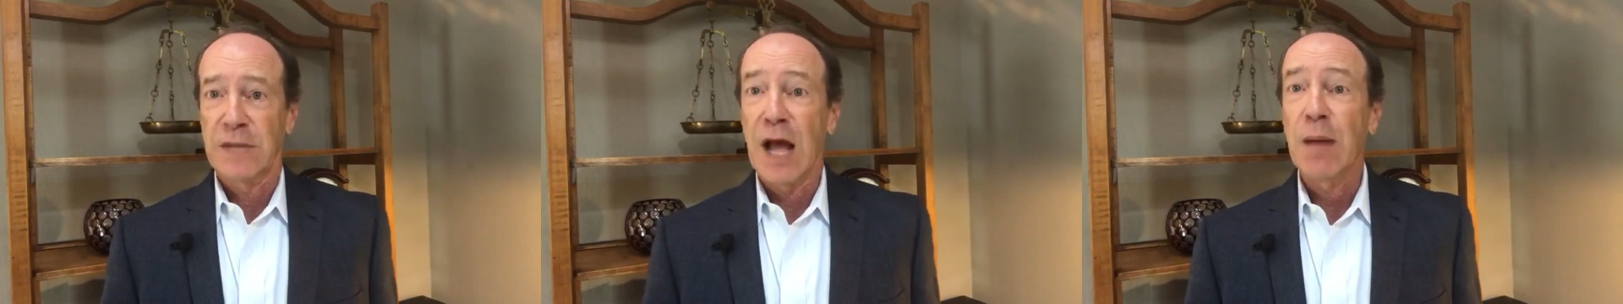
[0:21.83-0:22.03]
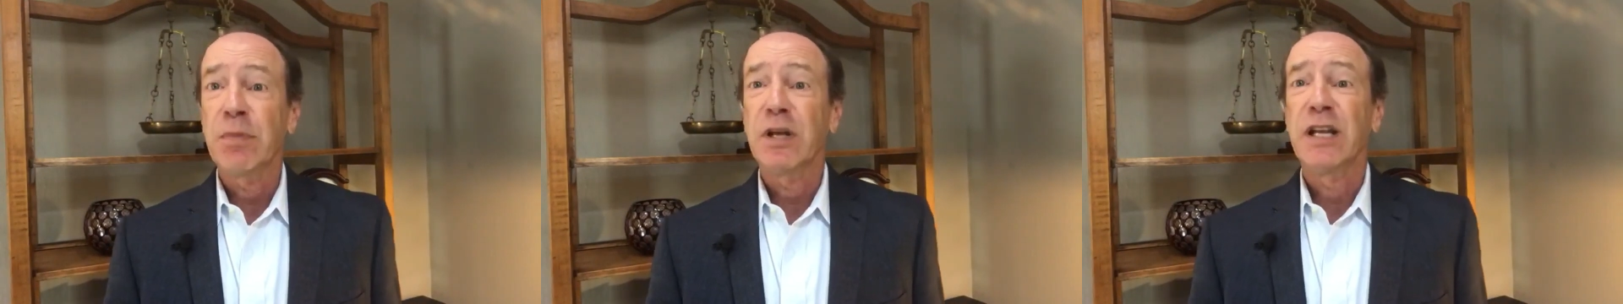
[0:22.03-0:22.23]

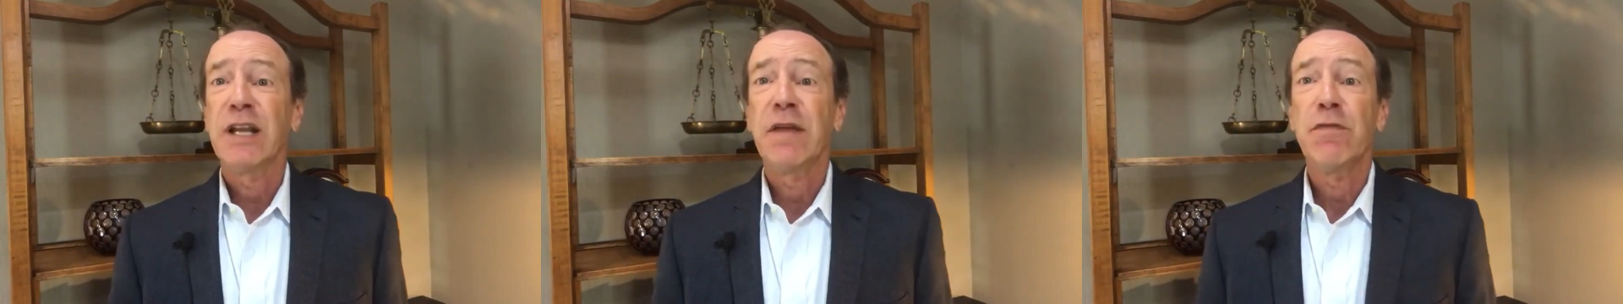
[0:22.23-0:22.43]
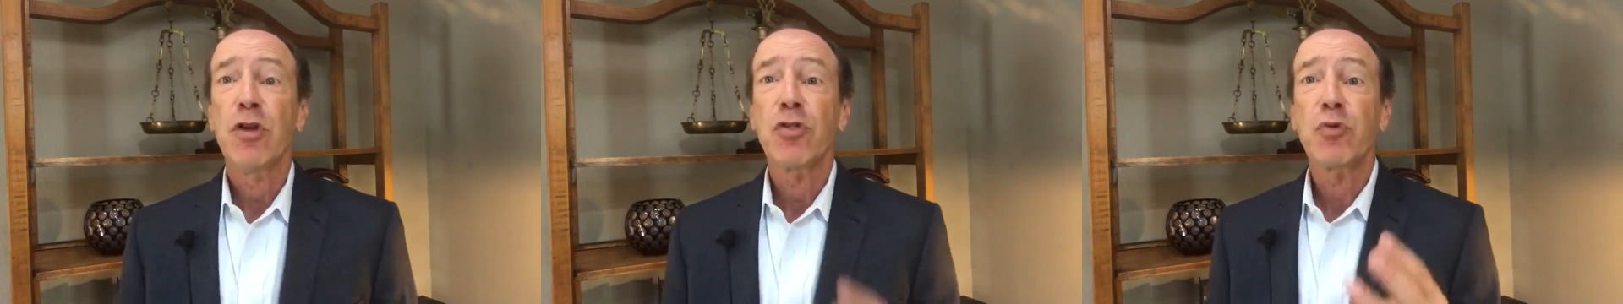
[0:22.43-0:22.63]
I'm going to
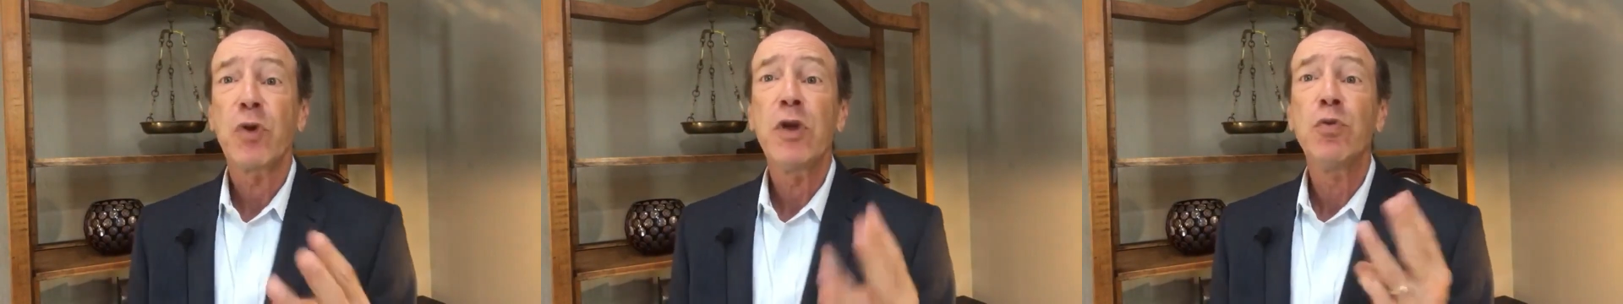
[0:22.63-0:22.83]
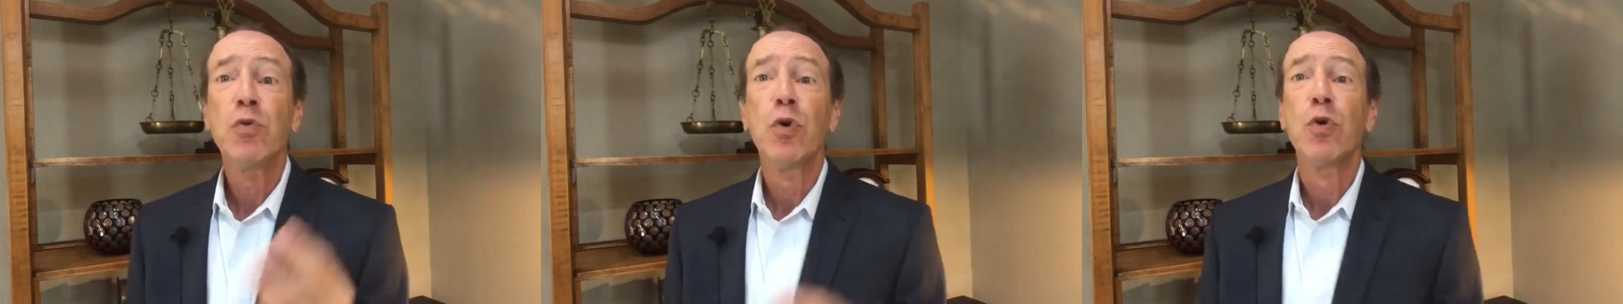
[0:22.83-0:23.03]
give you
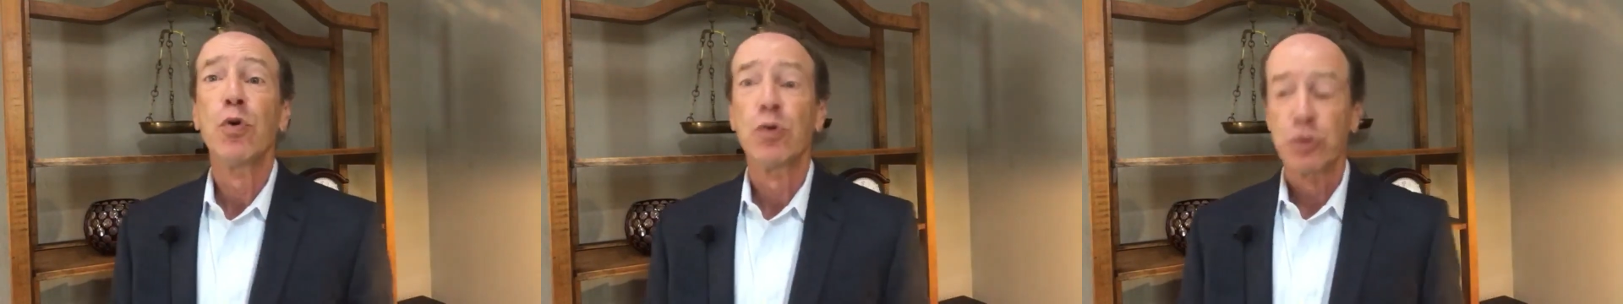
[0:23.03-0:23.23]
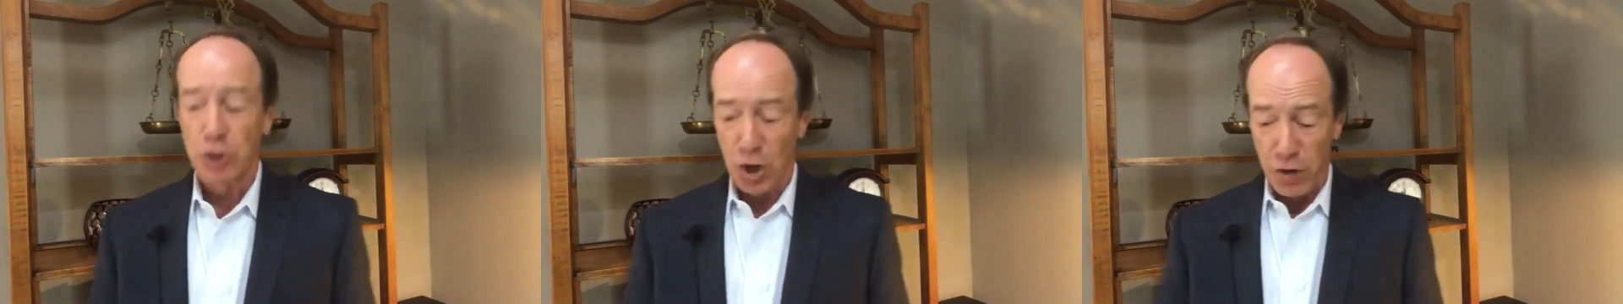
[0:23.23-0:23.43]
3
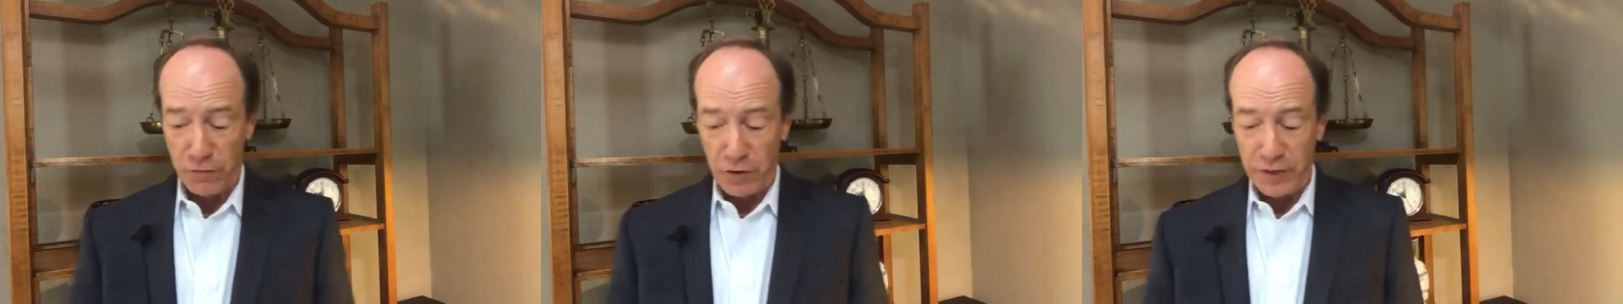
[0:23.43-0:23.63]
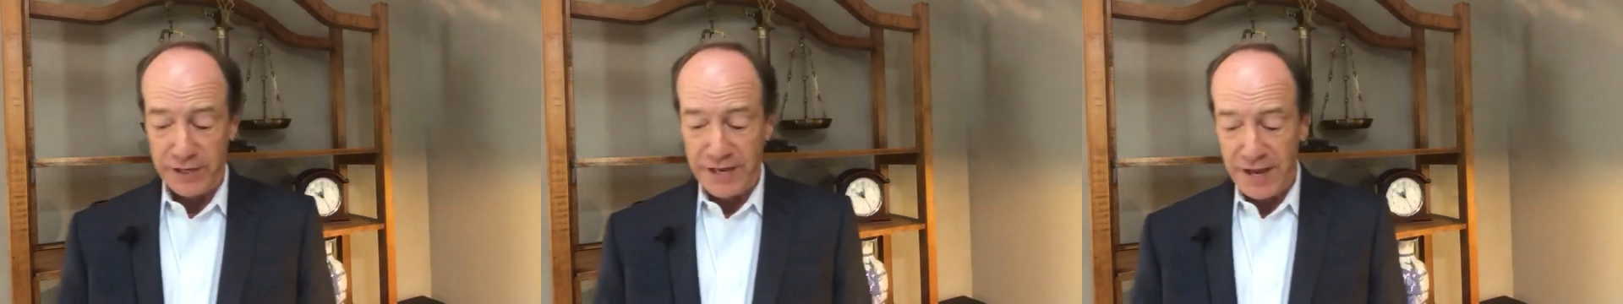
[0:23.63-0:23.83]
rules
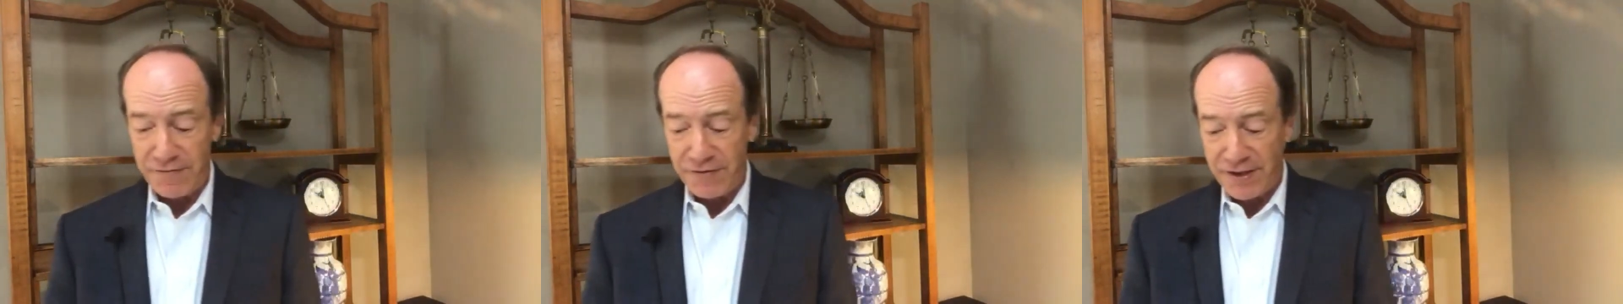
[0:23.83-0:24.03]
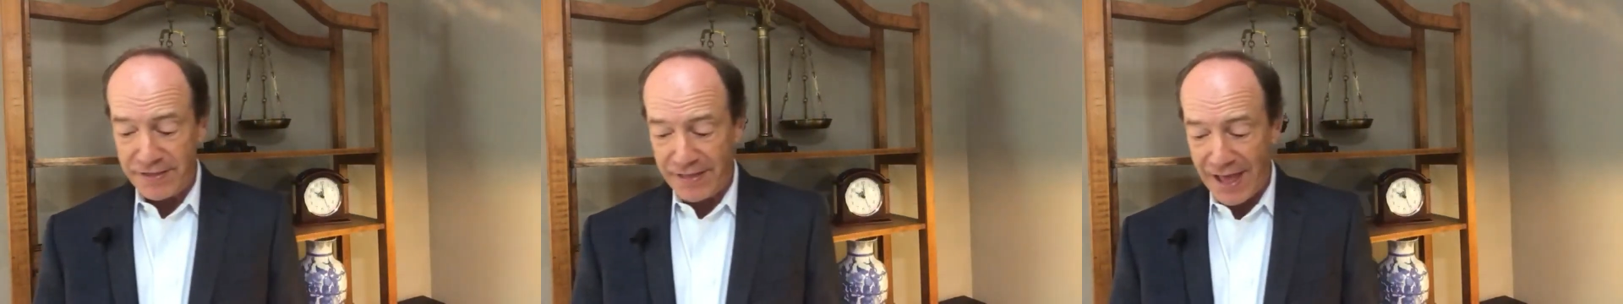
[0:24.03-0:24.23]
for
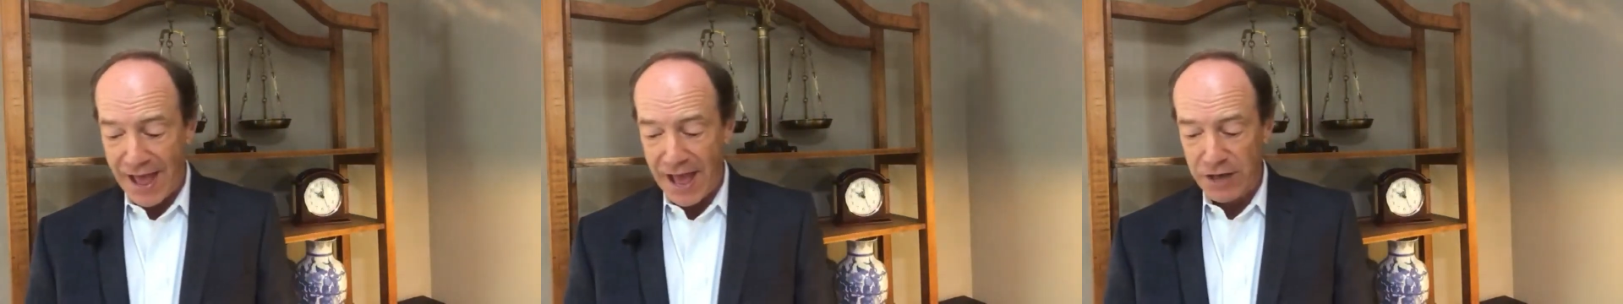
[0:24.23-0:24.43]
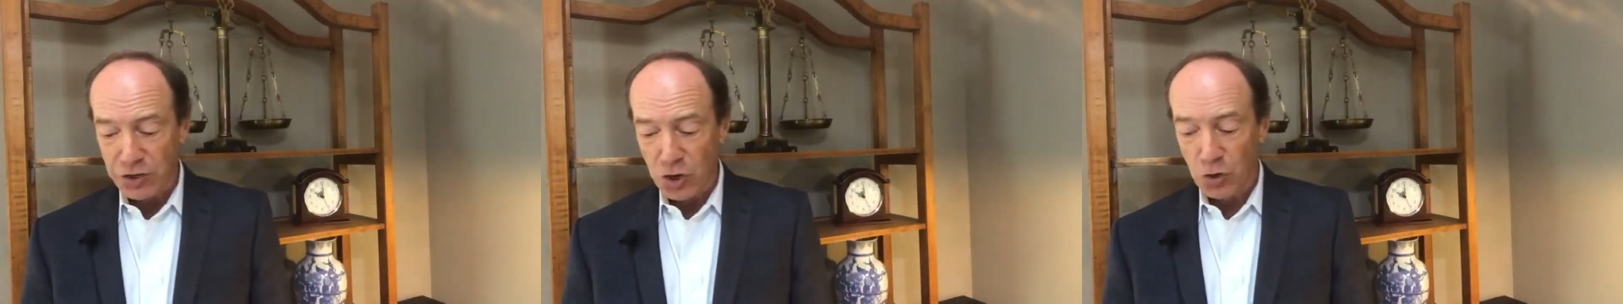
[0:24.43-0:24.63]
giving
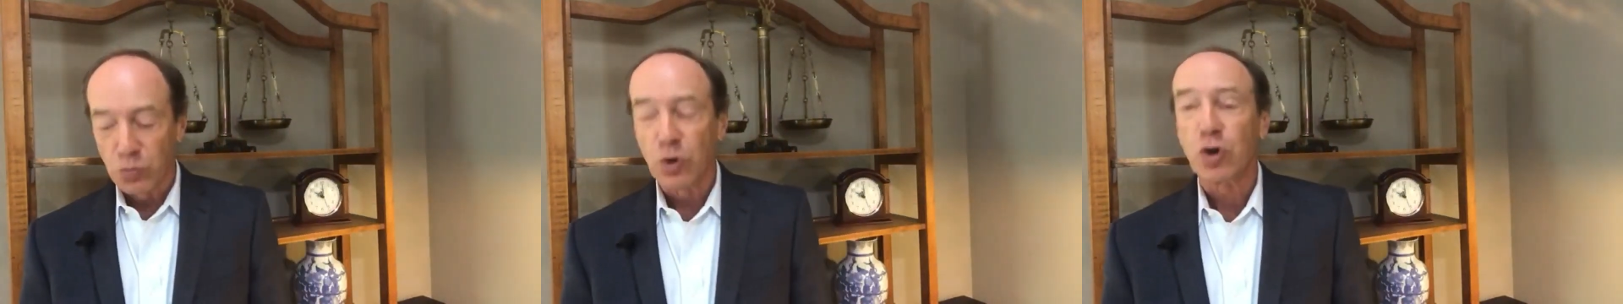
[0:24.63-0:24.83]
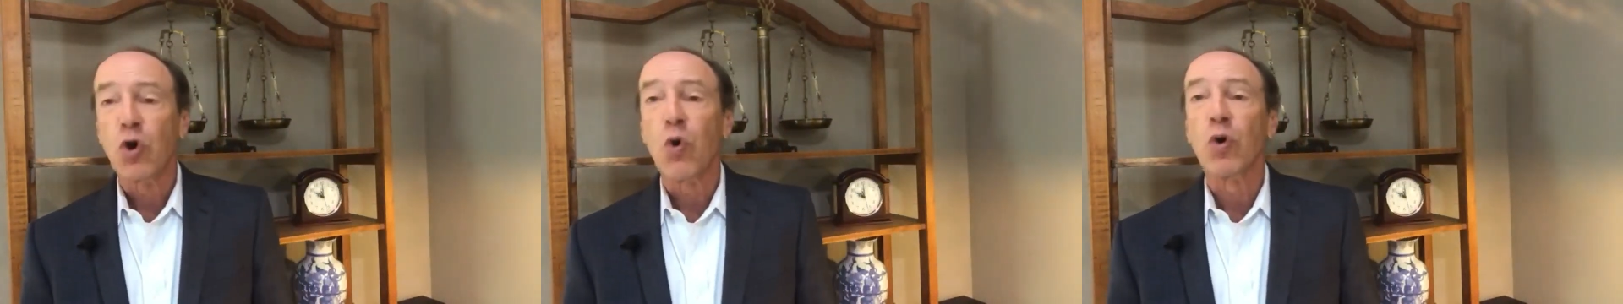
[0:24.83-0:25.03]
that
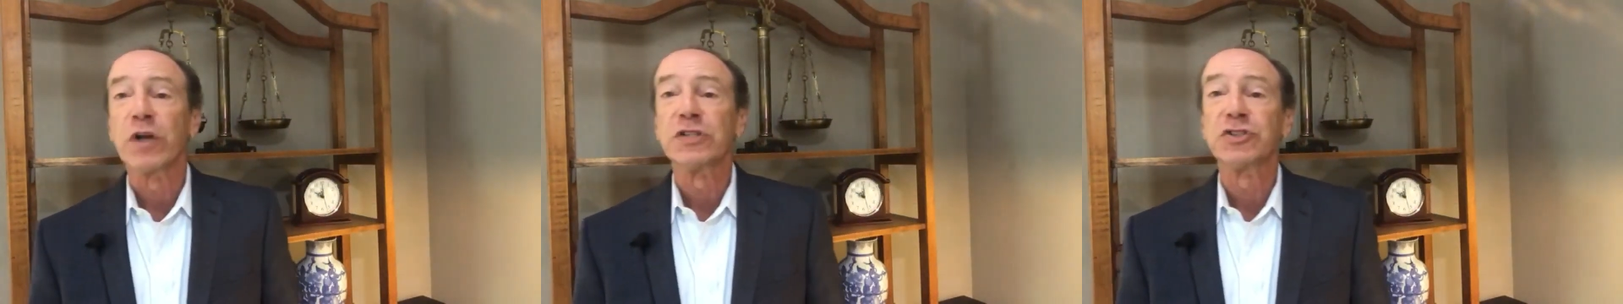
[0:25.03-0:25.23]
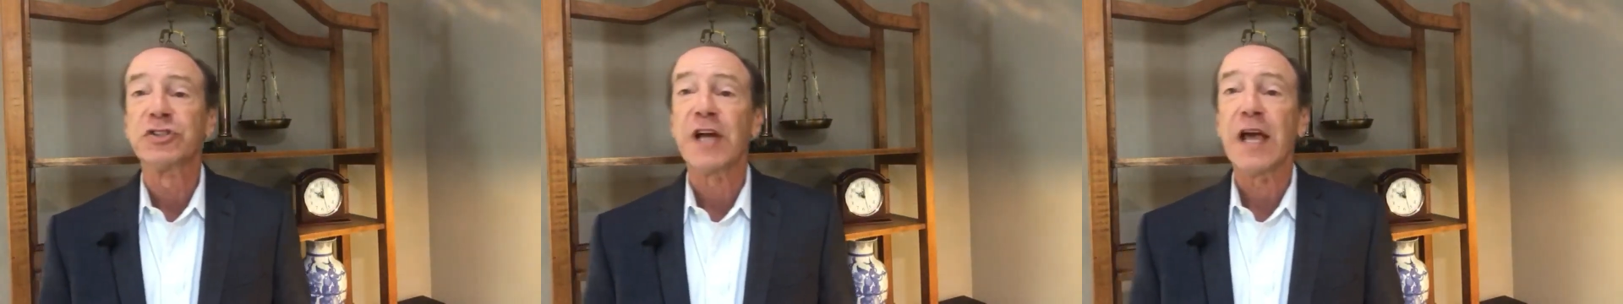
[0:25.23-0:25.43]

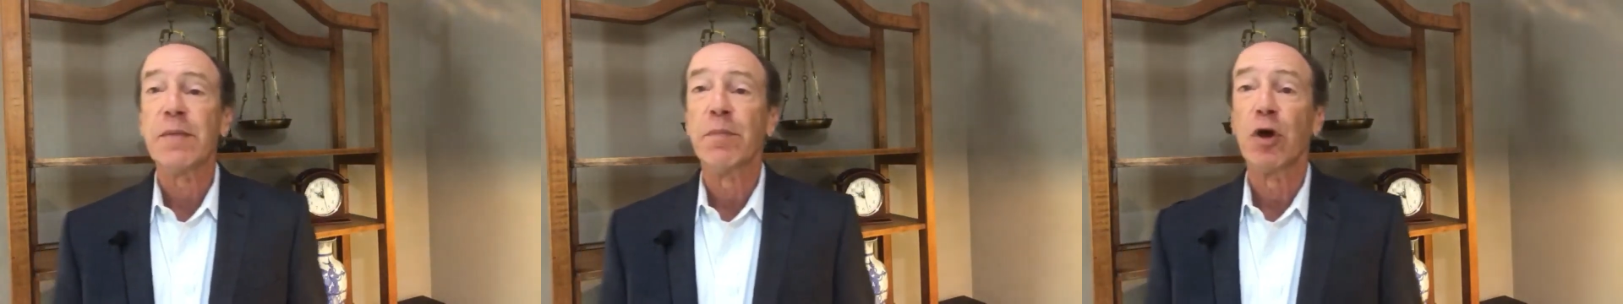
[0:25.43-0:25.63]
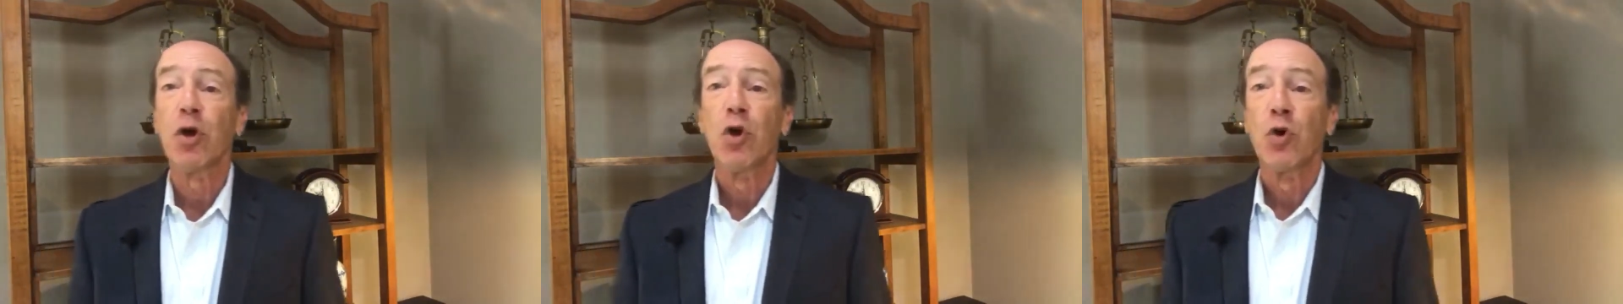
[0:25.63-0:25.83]
recorded
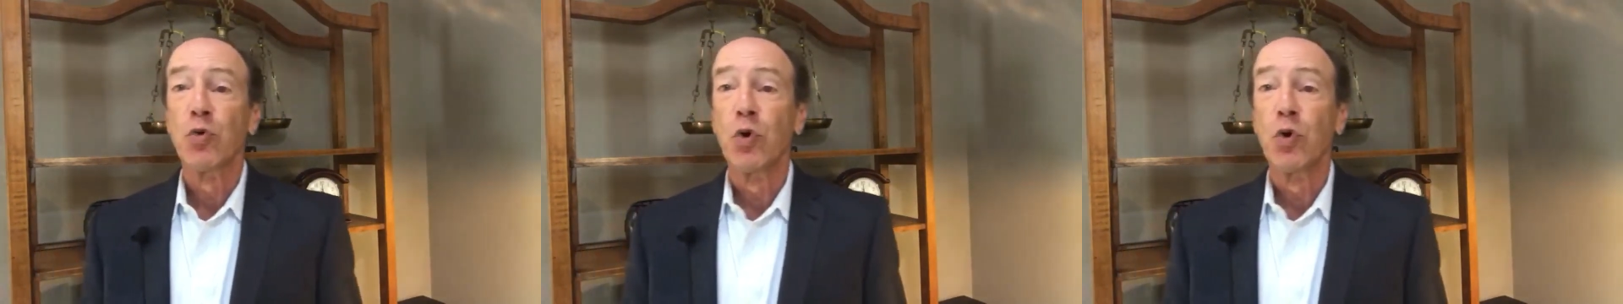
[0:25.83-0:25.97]
statement.